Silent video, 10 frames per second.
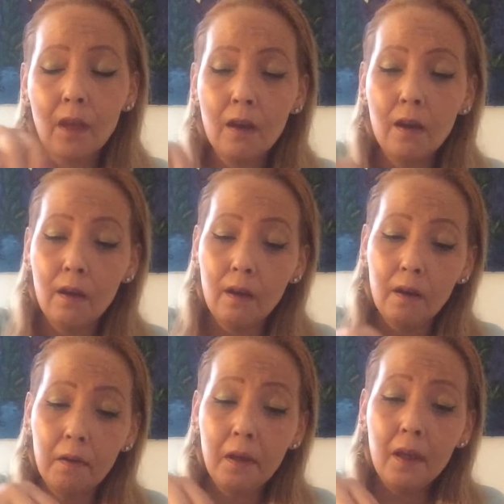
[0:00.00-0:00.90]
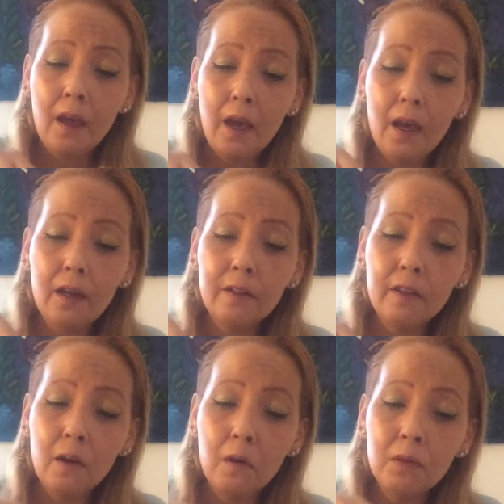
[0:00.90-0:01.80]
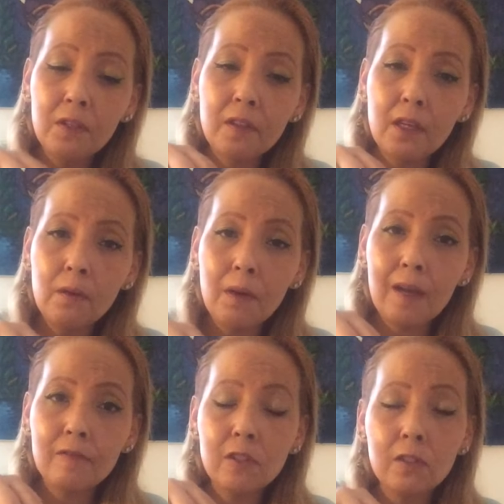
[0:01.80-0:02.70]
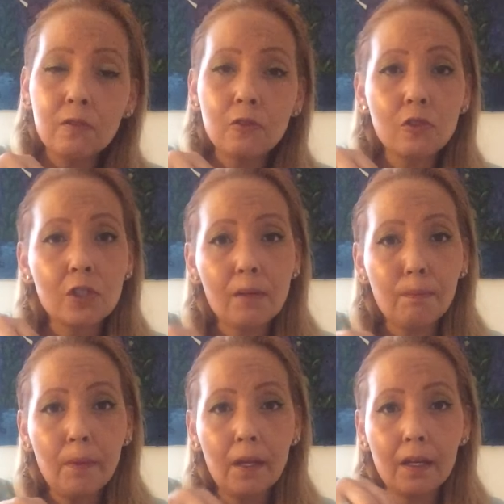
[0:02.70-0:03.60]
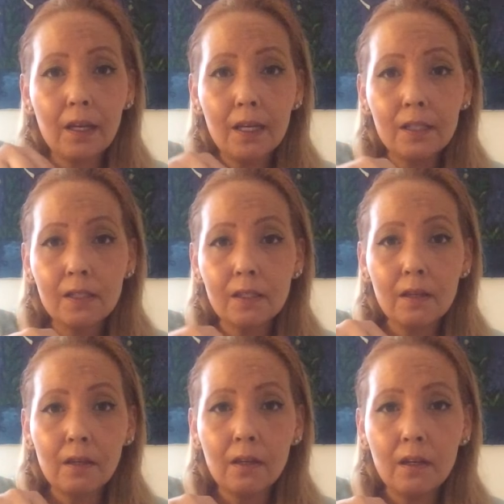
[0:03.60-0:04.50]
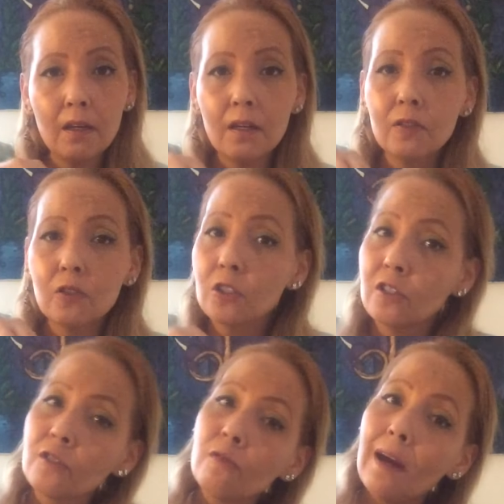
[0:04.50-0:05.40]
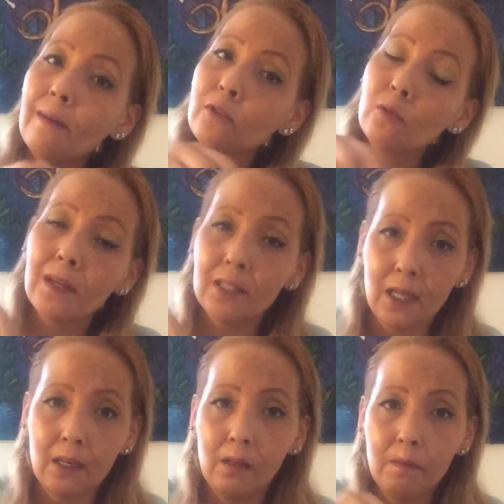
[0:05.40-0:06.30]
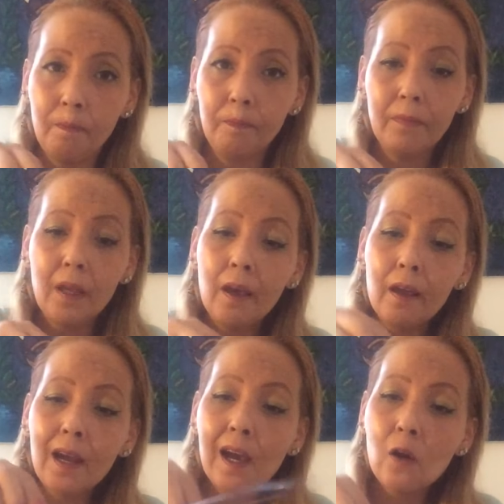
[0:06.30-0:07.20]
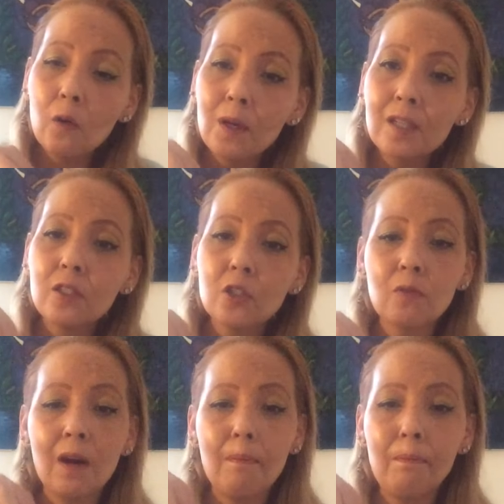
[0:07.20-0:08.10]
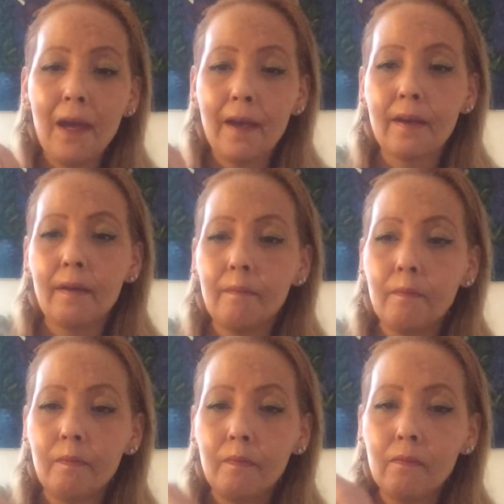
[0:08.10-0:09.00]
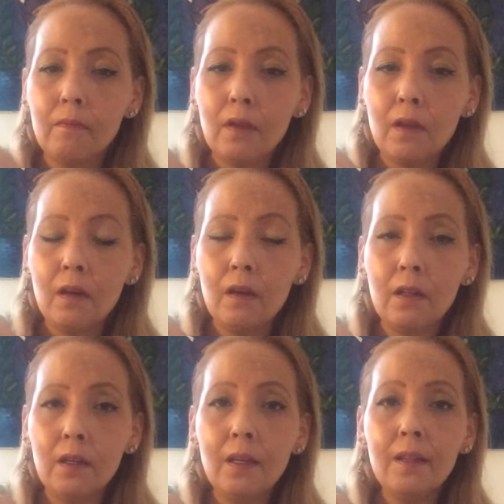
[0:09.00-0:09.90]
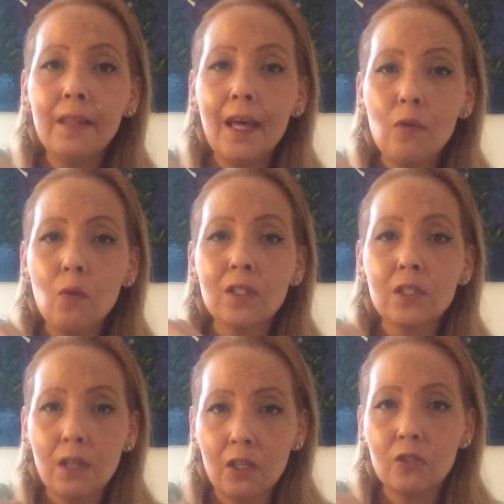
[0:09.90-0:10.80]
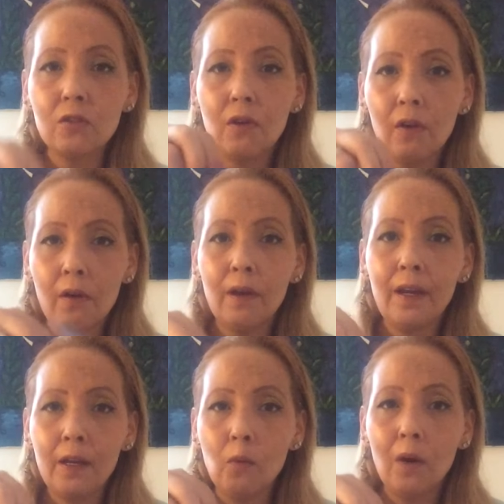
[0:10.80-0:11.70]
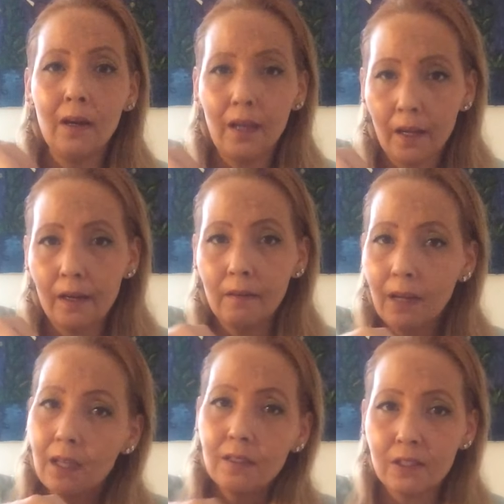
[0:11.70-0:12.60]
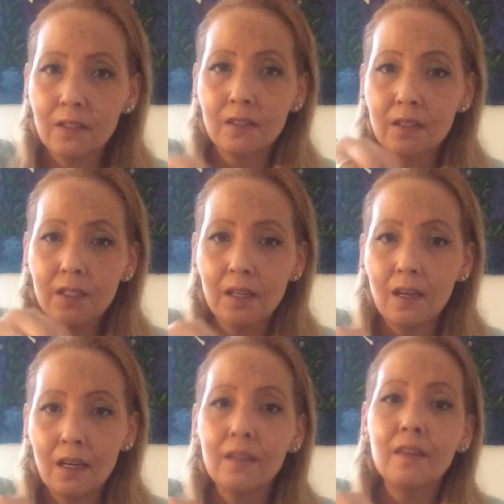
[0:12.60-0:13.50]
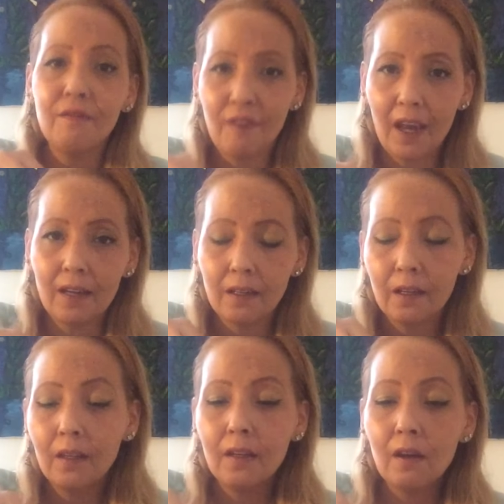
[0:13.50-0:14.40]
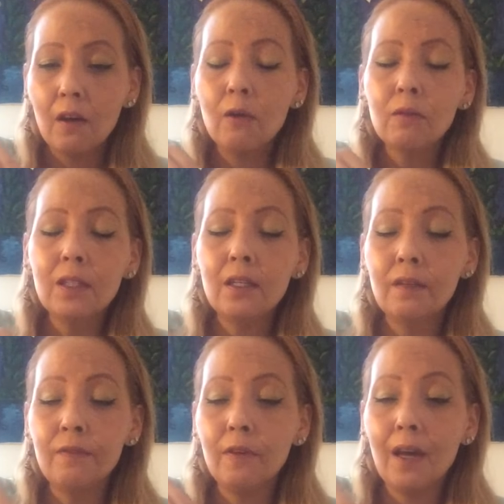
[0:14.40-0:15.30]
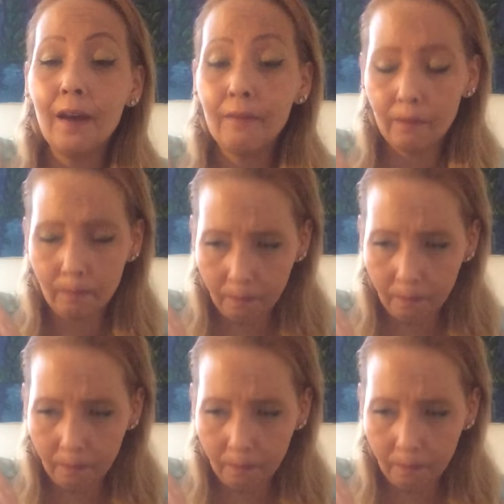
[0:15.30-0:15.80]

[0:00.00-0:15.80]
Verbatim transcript: uh, and the only thing you have to do to submit is uh, to subscribe to my channel and I always subscribe back and that was not to lure anyone in I just stating the fact only if you have